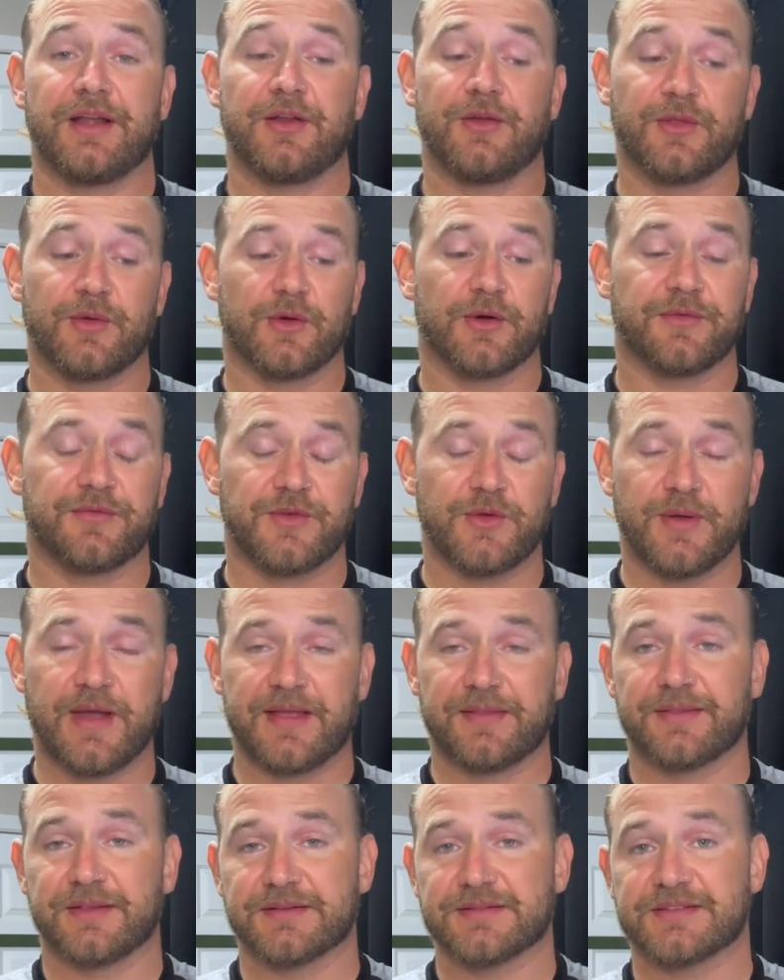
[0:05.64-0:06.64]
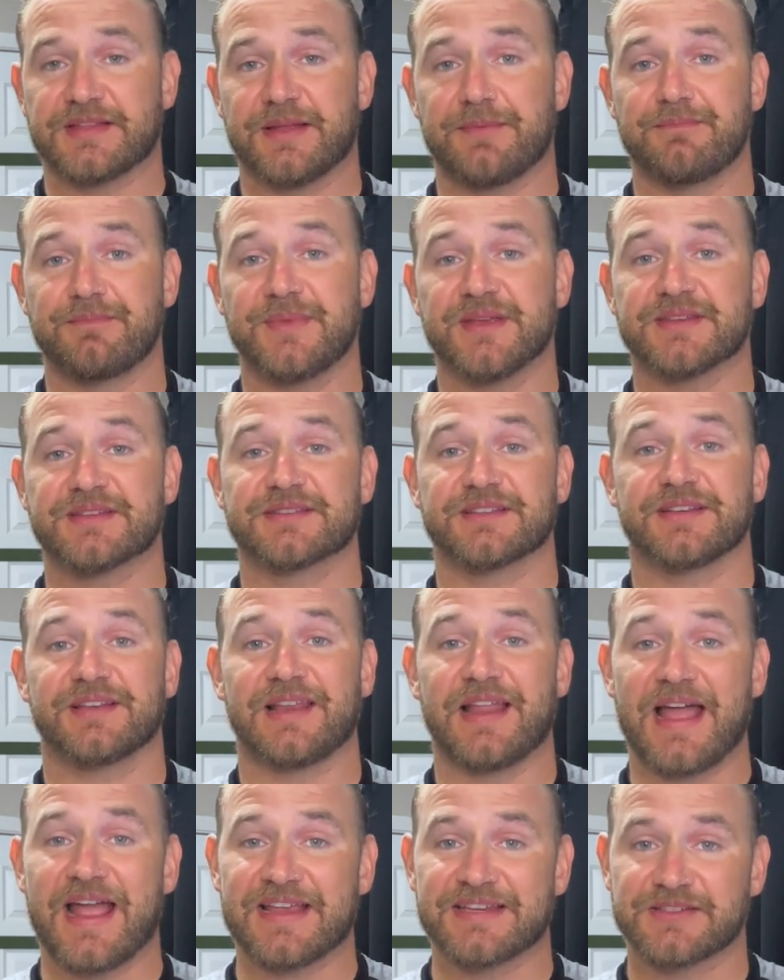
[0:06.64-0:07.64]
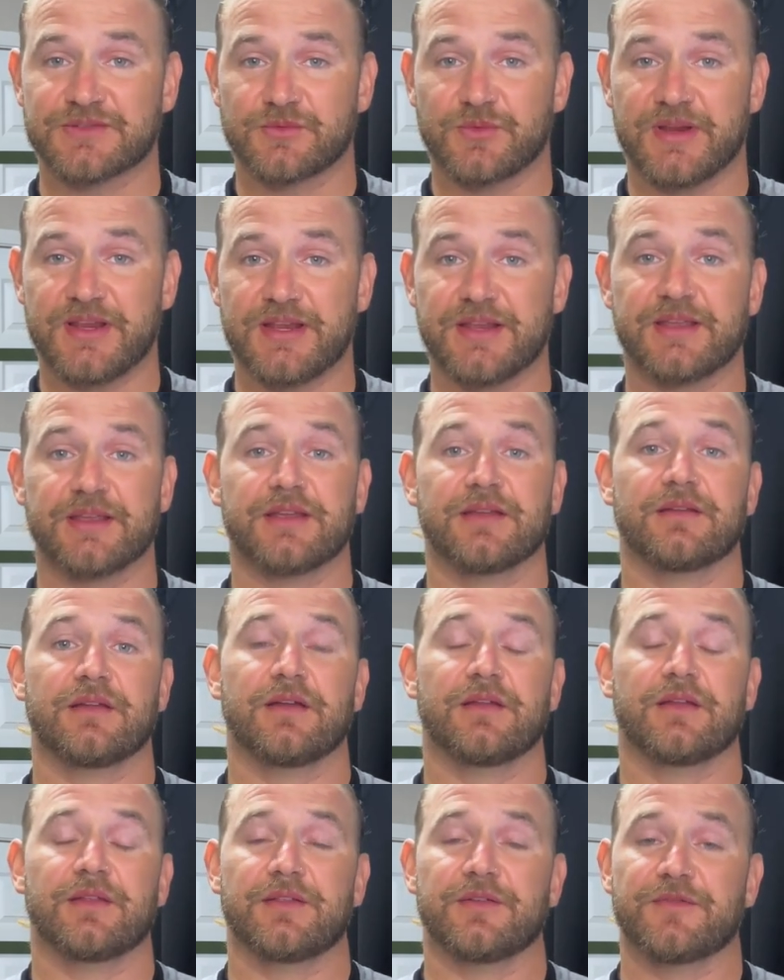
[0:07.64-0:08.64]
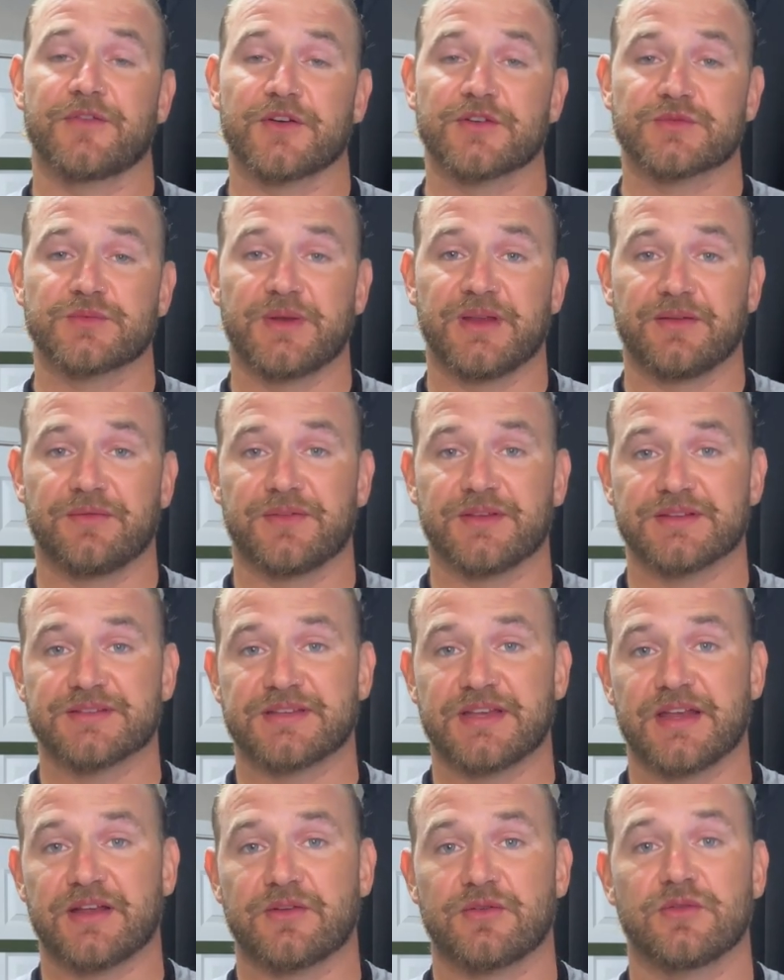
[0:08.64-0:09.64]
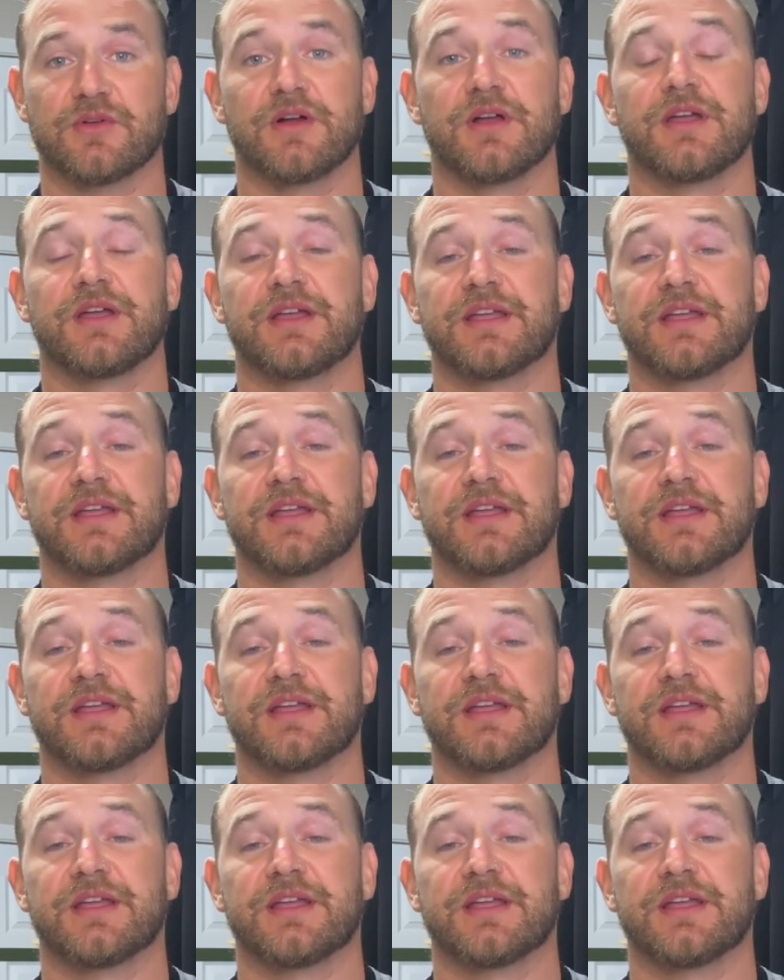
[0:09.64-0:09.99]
I know there were a few athletes that missed last week, the first week of this cycle.